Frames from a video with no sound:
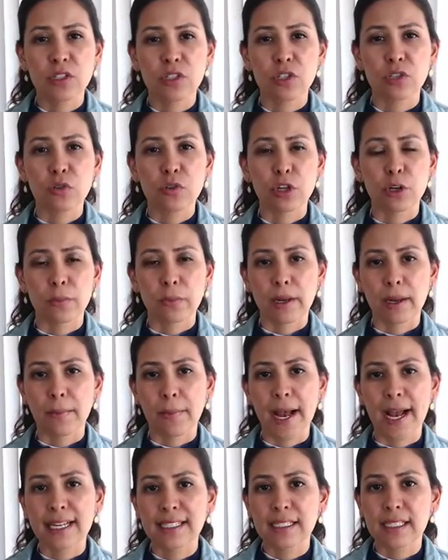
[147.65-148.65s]
to your
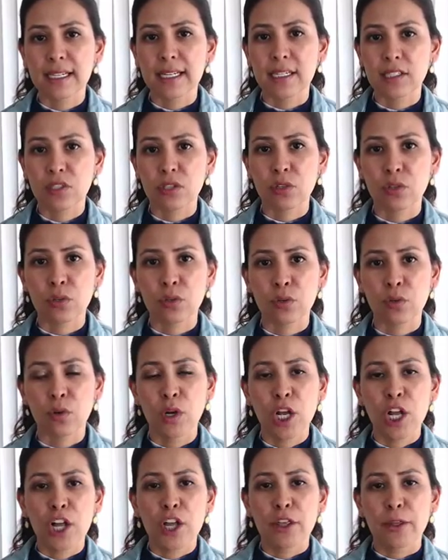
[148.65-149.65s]
capacity, to
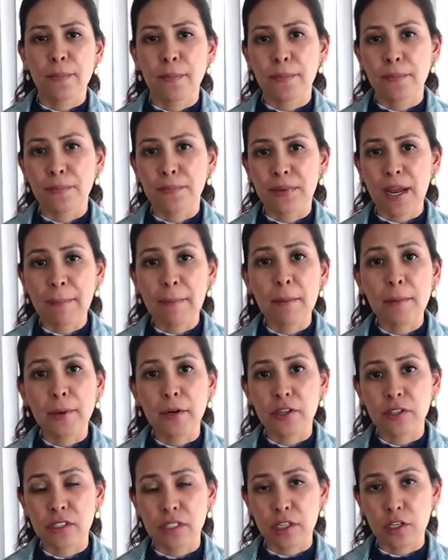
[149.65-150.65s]
the type of
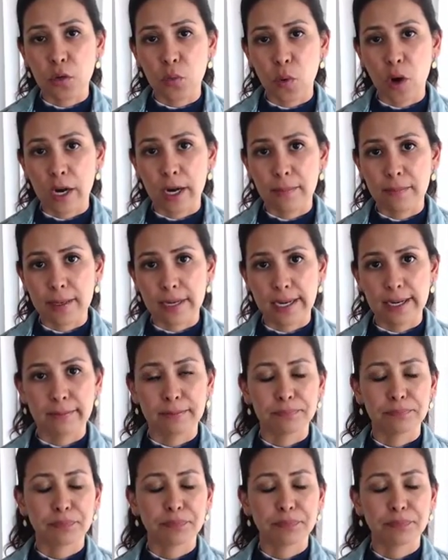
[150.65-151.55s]
person you want to be.